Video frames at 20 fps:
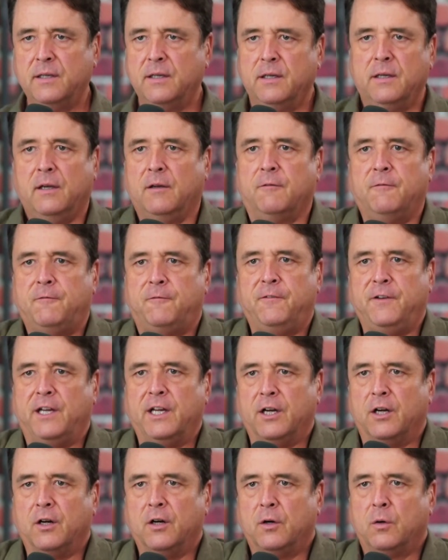Yeah. yeah.
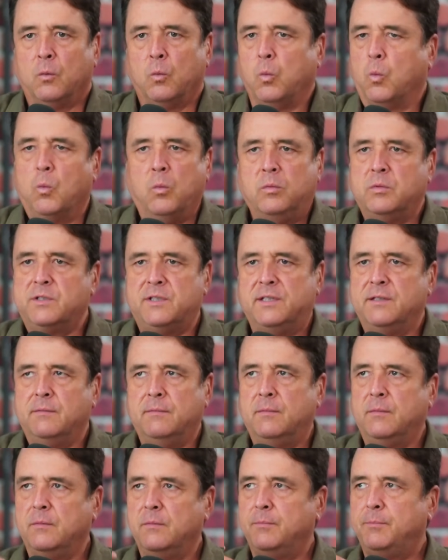Fear mm
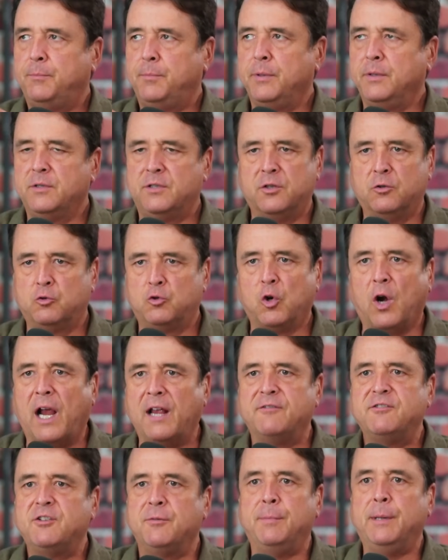-hmm.
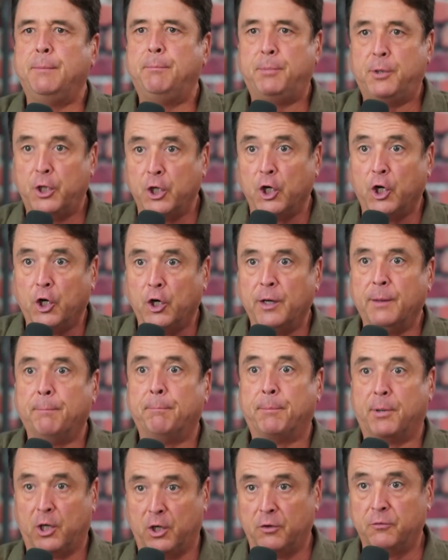drives to be pure and
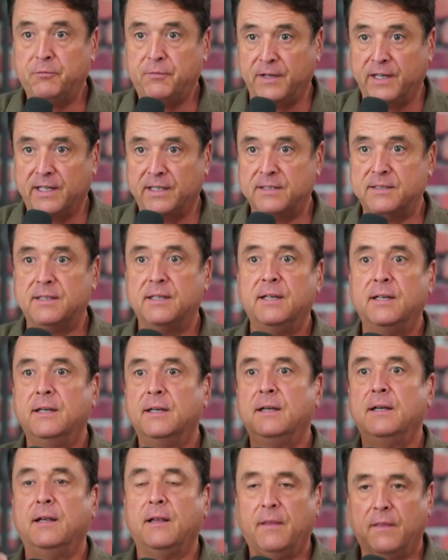perfect. Mm
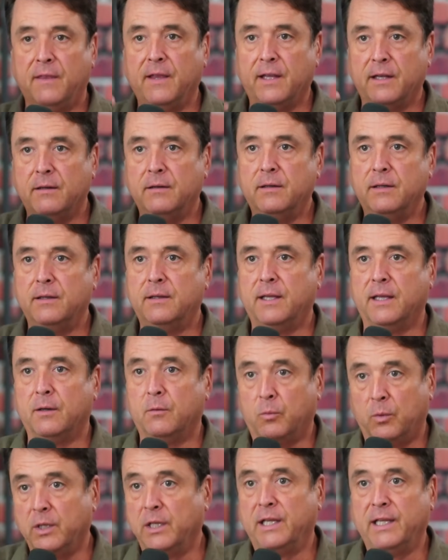-hmm. That that
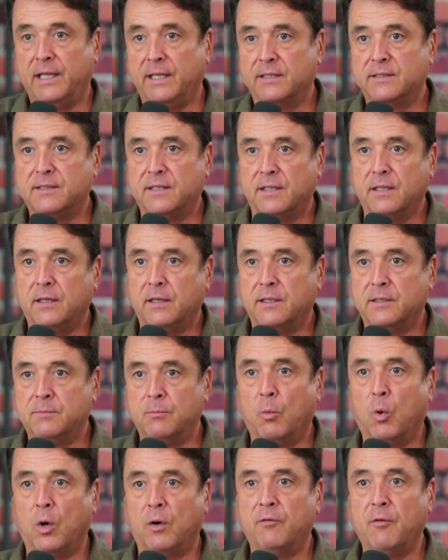really right. is a, is
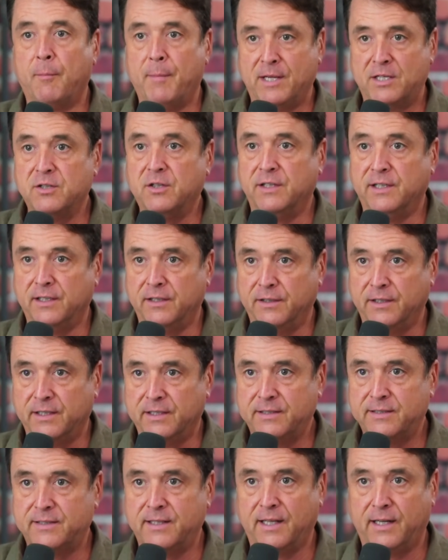more of a mental
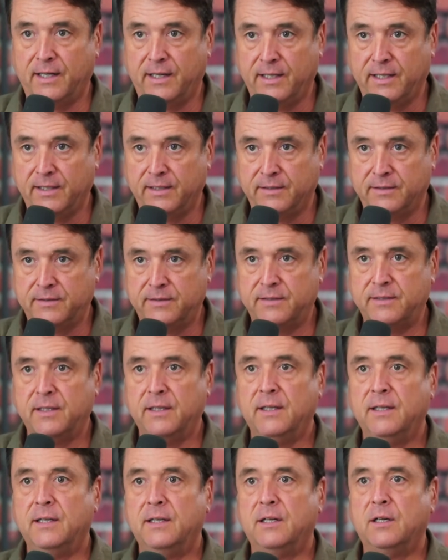illness than it is
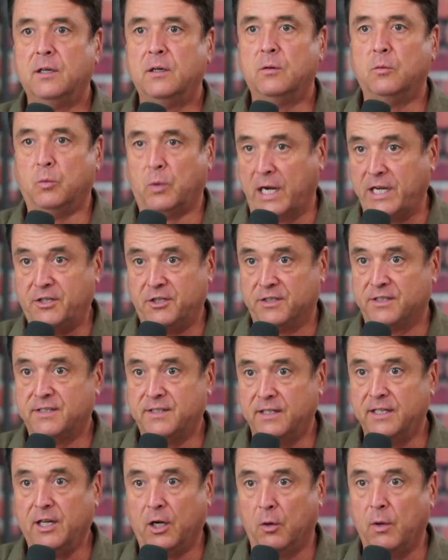righteous.
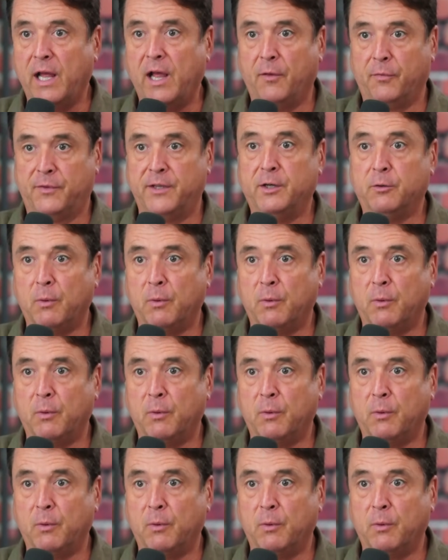You know, healthy yeah.